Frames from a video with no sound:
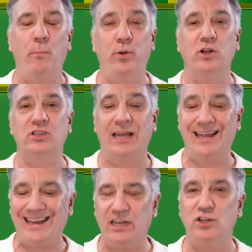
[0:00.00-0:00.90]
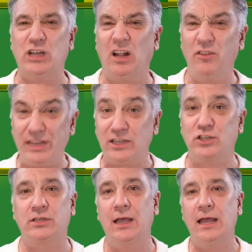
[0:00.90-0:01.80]
were put in jail.
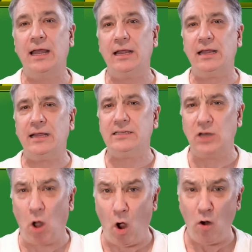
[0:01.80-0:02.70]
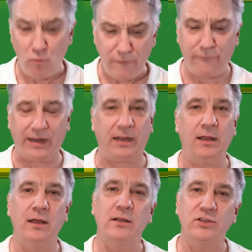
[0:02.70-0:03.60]
This is a horrific
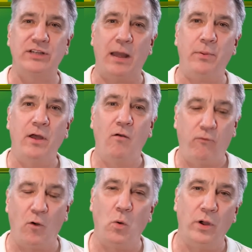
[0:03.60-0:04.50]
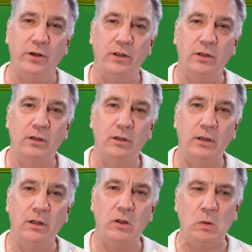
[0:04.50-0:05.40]
step forward.
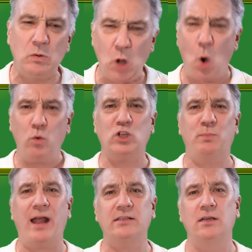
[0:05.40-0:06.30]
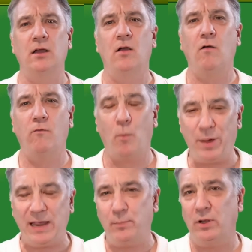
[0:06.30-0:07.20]
No respect for
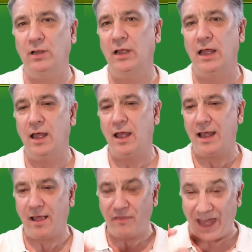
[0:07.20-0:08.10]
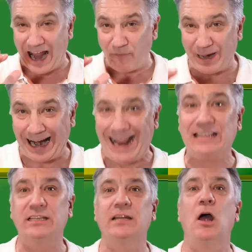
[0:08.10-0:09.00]
people that have been
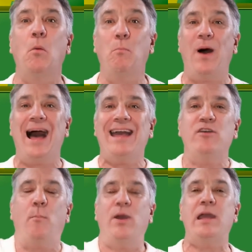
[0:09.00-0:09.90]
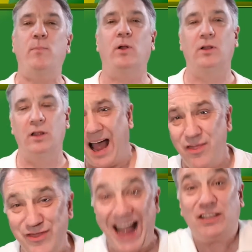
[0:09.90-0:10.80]
elected by the people.
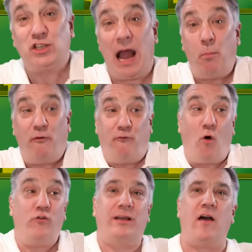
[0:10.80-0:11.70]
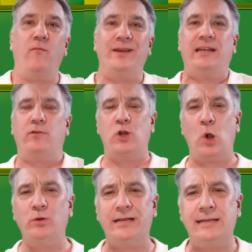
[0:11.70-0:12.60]
And that's now before the government even
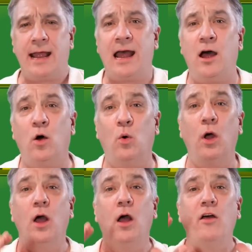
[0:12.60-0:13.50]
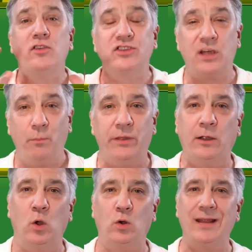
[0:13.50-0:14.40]
owned it. Now something
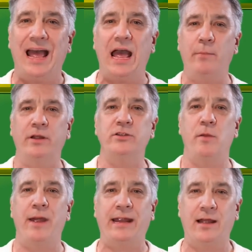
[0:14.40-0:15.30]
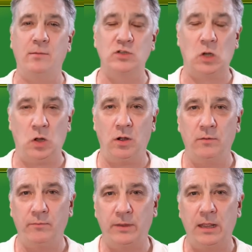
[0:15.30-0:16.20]
called eminent domain comes along.
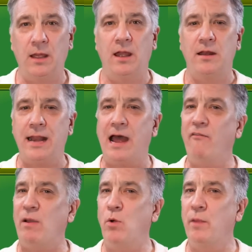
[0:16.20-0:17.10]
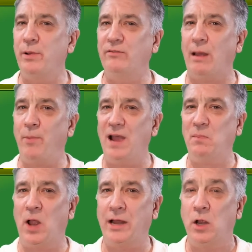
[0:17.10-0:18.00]
Now they want to build that
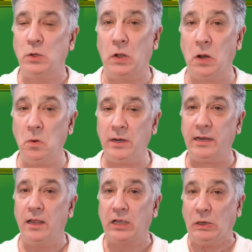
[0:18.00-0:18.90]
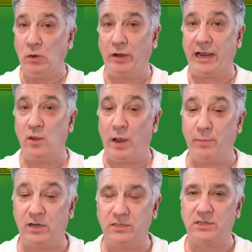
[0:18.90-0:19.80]
pipeline. Not only can you not get in the way
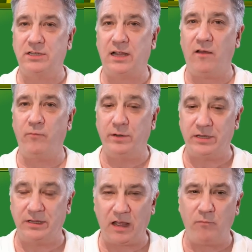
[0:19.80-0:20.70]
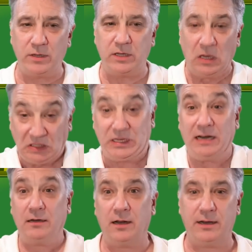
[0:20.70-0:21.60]
because it's the government, and the government
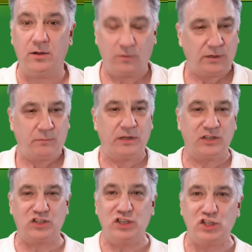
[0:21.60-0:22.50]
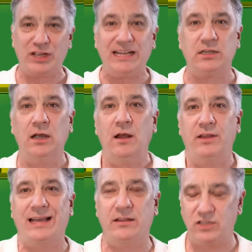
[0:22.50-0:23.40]
technically, the
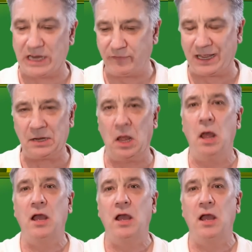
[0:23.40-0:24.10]
state of Canada